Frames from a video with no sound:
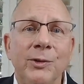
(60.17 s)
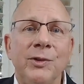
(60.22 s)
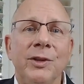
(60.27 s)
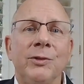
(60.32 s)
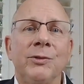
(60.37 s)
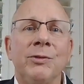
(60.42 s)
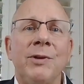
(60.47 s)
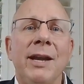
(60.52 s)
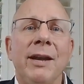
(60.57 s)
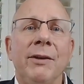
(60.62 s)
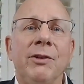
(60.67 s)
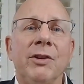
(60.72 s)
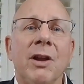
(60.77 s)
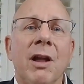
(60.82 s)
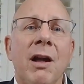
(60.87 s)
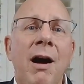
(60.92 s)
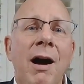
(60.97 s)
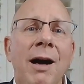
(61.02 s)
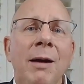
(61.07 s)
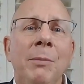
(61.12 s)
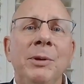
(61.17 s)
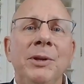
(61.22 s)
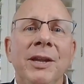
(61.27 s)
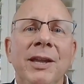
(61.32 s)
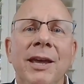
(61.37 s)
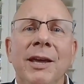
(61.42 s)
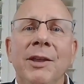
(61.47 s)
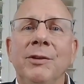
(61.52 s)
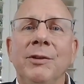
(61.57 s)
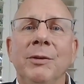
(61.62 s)
that try to cobble
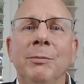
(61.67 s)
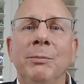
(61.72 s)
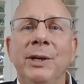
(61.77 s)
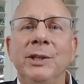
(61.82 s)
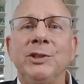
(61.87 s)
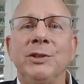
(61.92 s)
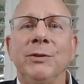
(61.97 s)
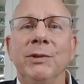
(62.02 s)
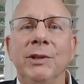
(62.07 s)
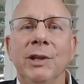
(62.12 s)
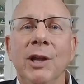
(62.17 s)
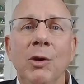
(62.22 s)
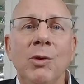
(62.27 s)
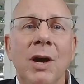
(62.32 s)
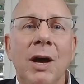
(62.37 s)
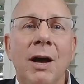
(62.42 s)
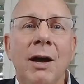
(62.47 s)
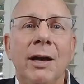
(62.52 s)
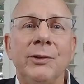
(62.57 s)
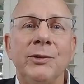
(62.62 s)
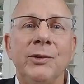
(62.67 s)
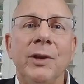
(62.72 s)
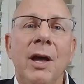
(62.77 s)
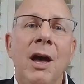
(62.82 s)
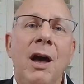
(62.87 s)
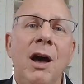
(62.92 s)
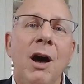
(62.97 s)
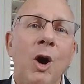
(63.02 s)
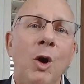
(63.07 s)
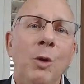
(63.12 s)
together a bunch of low-cost,
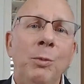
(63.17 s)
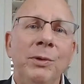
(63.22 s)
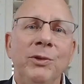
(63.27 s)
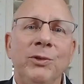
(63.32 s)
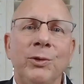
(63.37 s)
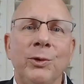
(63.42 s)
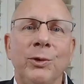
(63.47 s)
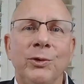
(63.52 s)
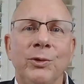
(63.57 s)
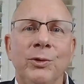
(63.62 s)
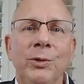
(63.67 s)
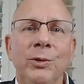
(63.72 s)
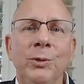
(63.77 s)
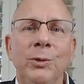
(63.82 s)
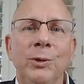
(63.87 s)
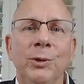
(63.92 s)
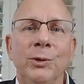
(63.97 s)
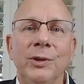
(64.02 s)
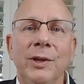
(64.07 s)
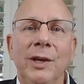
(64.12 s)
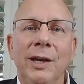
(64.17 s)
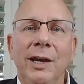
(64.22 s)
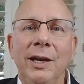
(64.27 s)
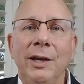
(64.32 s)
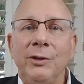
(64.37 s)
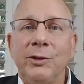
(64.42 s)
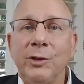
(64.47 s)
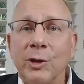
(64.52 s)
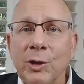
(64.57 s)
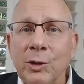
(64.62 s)
open-source tools
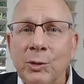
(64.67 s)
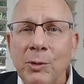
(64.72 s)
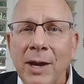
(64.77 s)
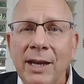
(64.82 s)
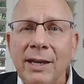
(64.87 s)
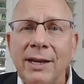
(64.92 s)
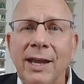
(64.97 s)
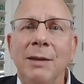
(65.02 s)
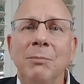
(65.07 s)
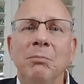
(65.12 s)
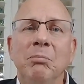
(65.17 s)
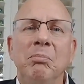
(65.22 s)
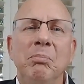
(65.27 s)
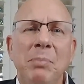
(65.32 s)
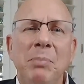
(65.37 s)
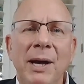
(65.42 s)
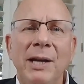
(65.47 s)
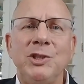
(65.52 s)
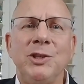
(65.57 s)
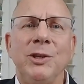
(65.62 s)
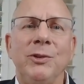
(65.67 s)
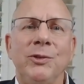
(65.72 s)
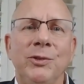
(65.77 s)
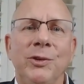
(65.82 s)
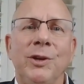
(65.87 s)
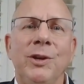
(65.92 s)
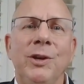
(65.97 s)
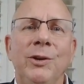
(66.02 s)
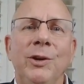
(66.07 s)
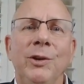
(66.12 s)
to create a budget
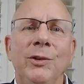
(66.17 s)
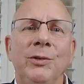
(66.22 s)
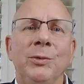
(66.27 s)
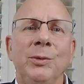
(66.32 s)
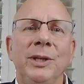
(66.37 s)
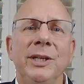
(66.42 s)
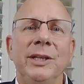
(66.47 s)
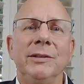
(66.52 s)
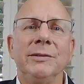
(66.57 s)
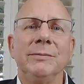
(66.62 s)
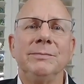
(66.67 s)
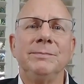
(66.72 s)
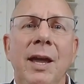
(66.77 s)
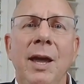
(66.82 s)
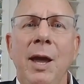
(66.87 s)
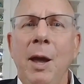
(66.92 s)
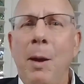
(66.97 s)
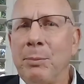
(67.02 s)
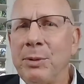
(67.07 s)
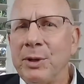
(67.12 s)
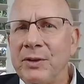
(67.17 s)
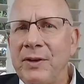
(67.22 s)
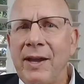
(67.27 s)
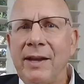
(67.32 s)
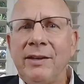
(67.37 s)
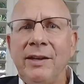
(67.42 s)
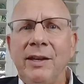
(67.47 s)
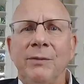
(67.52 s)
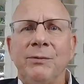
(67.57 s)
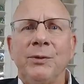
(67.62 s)
security suite.
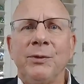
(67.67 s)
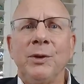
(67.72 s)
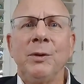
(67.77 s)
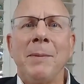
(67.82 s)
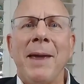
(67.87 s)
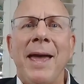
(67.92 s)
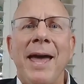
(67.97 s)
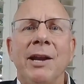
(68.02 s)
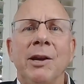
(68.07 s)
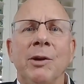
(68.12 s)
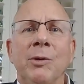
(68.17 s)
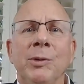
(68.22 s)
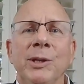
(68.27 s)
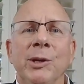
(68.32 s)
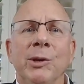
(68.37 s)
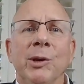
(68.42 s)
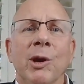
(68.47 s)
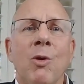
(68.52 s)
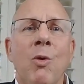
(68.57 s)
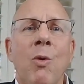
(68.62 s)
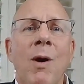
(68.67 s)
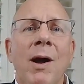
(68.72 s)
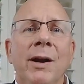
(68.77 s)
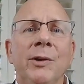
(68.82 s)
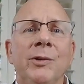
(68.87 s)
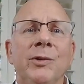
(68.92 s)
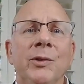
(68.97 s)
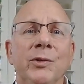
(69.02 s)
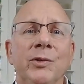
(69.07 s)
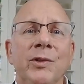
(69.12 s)
Protecting a firm adequately
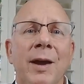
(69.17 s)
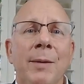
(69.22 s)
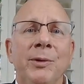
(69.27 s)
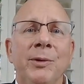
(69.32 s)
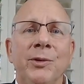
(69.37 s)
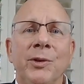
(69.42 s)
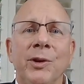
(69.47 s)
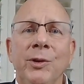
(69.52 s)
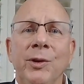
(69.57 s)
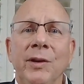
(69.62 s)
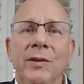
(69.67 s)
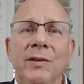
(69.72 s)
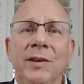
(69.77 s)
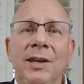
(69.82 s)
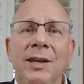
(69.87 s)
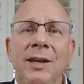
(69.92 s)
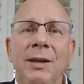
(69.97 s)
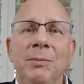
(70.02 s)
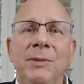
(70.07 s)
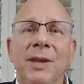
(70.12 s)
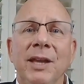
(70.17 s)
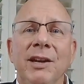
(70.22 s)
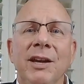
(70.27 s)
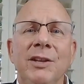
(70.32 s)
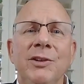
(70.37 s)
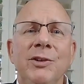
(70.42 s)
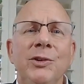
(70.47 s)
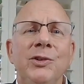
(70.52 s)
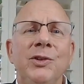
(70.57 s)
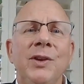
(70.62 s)
requires a cybersecurity team that
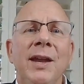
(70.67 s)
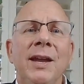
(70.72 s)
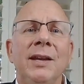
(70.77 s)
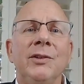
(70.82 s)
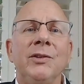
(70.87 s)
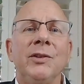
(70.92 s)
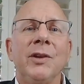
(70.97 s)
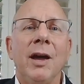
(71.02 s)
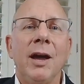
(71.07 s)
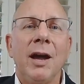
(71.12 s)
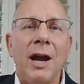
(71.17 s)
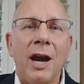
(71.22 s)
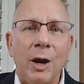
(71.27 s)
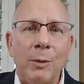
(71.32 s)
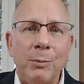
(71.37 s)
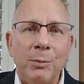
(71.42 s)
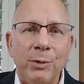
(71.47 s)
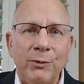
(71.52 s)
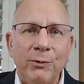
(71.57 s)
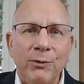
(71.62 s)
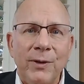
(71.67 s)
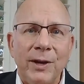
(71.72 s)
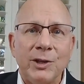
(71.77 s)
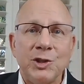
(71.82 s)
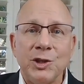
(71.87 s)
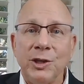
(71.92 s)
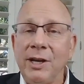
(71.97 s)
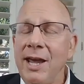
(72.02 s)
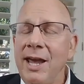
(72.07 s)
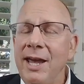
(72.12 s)
understands our
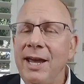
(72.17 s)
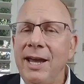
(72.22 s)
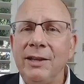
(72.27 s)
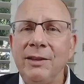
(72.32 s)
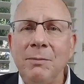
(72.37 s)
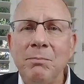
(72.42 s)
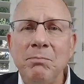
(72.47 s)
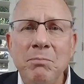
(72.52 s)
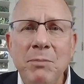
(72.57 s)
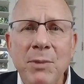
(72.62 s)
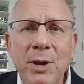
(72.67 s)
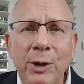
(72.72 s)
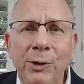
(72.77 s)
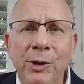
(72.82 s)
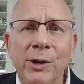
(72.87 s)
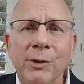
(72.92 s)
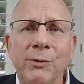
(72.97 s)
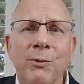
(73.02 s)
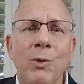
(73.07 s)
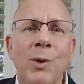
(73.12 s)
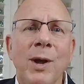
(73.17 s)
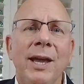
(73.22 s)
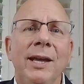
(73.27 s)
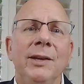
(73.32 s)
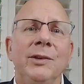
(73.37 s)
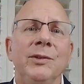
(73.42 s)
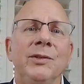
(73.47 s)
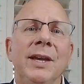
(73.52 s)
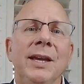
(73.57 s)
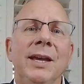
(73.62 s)
profession and the myriad of
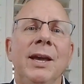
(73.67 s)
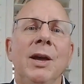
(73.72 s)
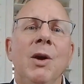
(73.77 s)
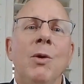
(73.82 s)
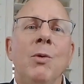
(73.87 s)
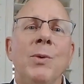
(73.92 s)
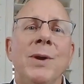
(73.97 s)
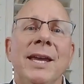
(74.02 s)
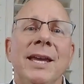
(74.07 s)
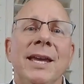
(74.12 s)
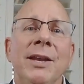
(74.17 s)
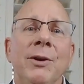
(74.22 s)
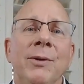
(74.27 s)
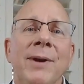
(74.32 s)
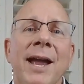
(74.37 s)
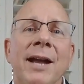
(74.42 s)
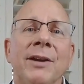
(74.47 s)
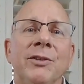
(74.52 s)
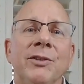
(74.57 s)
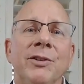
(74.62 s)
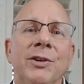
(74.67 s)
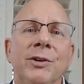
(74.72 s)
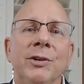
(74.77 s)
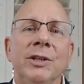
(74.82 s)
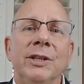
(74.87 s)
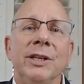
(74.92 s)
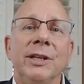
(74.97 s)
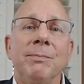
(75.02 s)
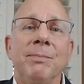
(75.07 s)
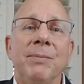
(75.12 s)
ways we interact
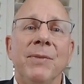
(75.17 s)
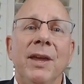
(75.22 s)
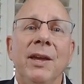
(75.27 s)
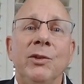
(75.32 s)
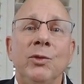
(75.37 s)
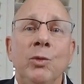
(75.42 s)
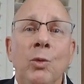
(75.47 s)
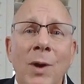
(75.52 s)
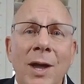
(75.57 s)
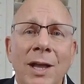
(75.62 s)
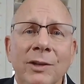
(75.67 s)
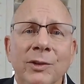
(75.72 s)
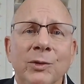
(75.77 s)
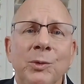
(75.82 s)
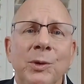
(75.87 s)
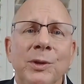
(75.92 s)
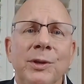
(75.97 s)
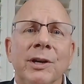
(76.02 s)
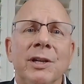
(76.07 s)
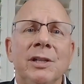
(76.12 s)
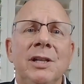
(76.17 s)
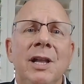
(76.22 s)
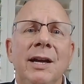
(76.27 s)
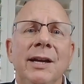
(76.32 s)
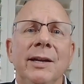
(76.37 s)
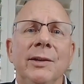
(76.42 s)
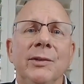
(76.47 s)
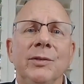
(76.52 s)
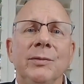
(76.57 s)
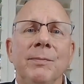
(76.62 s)
internally, as well as with our
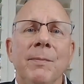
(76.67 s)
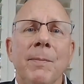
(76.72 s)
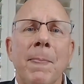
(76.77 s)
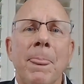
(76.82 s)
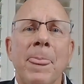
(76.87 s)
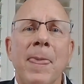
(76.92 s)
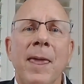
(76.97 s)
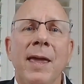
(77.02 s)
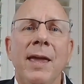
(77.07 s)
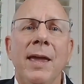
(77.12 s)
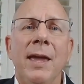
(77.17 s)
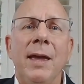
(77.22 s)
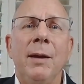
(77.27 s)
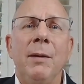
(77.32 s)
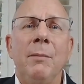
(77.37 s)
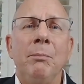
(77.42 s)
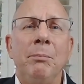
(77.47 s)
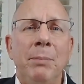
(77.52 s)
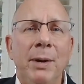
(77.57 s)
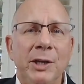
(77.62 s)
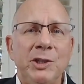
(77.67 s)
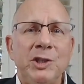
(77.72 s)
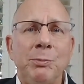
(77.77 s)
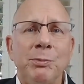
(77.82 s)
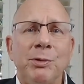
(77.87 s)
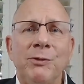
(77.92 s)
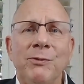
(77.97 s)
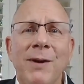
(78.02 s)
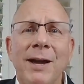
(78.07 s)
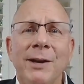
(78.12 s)
clients. Budget
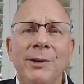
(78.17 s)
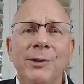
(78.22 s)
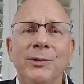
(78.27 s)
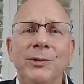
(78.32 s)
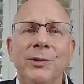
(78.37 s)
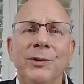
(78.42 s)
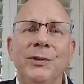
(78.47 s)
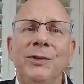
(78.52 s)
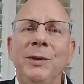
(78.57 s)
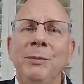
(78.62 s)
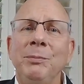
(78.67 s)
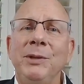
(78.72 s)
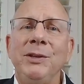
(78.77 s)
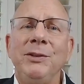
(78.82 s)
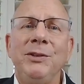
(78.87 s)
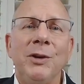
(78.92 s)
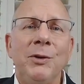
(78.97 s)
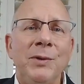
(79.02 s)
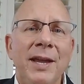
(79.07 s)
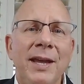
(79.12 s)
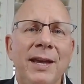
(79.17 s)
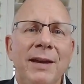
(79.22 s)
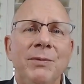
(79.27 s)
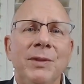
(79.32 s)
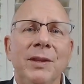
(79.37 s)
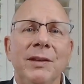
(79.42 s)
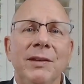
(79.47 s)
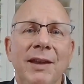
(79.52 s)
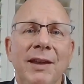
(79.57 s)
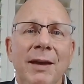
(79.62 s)
providers simply don't have
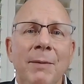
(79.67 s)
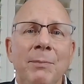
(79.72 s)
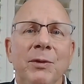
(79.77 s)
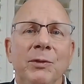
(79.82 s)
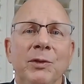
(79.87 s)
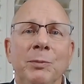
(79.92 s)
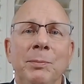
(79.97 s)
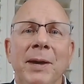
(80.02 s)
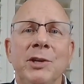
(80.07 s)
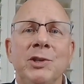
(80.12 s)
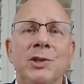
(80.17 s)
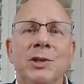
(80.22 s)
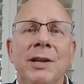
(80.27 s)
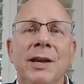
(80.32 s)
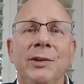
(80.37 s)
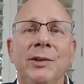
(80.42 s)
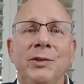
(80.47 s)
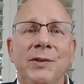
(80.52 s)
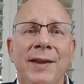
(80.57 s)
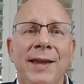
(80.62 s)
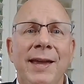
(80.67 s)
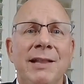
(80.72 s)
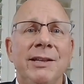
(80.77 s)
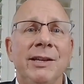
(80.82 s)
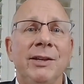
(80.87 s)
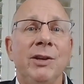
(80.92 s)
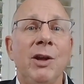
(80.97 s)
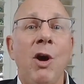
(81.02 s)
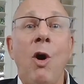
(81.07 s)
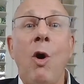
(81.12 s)
the depth of specialized
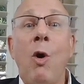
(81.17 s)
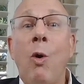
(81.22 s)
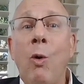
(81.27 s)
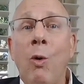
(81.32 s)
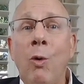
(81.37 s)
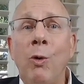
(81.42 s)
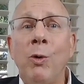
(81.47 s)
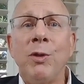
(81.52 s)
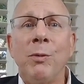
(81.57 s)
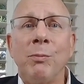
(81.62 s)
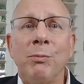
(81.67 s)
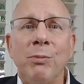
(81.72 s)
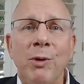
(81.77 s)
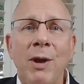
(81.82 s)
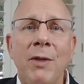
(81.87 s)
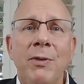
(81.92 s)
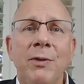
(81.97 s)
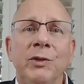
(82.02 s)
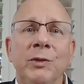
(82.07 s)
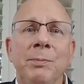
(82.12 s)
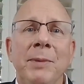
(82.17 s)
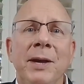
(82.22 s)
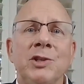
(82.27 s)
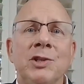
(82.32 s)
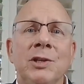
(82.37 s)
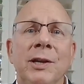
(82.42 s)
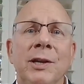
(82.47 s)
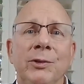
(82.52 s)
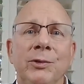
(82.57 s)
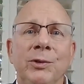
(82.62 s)
talent or the breadth of
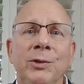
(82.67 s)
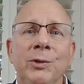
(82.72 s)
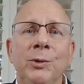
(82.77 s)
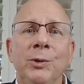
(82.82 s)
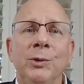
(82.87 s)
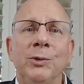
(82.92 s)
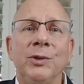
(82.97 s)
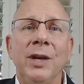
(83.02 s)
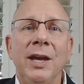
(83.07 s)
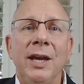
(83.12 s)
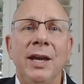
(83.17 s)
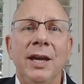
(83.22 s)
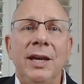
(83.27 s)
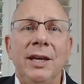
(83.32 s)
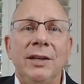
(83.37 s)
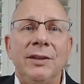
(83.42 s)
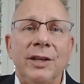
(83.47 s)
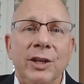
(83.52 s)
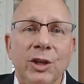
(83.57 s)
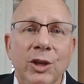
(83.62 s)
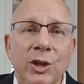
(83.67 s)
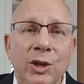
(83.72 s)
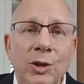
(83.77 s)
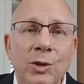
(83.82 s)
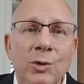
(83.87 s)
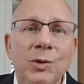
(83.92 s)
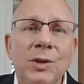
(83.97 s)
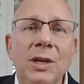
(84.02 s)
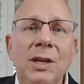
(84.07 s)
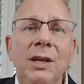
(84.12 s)
specialized tools that
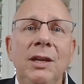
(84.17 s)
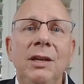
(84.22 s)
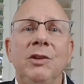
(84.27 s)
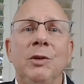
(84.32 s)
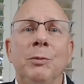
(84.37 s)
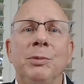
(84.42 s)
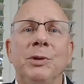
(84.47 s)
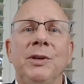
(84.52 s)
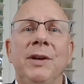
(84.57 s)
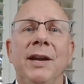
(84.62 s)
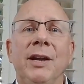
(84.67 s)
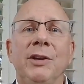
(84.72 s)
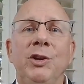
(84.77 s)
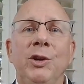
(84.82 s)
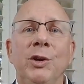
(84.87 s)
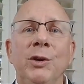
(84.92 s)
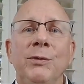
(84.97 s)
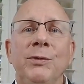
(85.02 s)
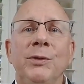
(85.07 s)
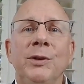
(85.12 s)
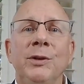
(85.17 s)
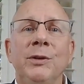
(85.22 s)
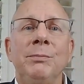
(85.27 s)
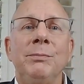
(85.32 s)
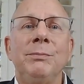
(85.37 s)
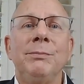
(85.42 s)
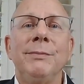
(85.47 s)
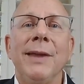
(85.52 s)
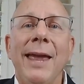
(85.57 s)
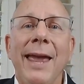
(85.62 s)
you need to protect your firm
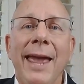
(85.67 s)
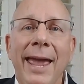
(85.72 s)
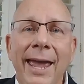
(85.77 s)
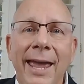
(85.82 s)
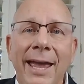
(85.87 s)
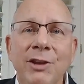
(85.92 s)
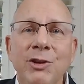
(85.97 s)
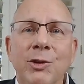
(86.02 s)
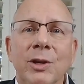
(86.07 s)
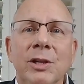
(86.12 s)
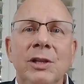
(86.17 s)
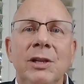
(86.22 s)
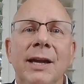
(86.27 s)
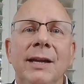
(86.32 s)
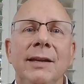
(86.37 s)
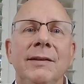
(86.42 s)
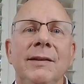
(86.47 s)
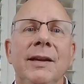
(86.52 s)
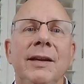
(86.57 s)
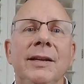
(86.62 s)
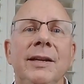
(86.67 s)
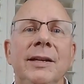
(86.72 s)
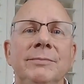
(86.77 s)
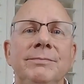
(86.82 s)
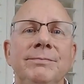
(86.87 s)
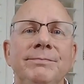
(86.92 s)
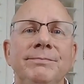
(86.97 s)
and your client data.